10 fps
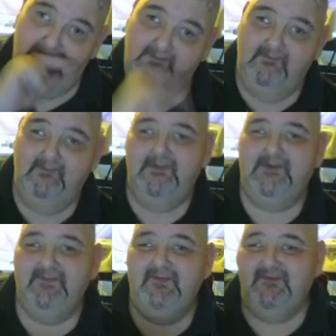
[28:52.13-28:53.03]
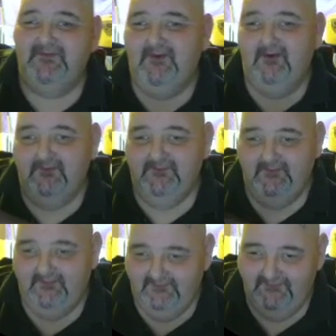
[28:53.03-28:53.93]
Michelin star joke.
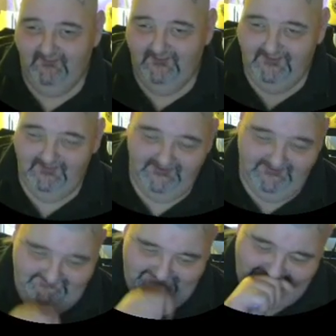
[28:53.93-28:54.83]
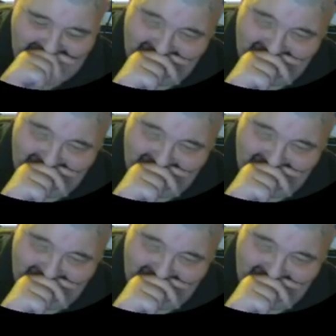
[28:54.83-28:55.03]
Don't worry about it.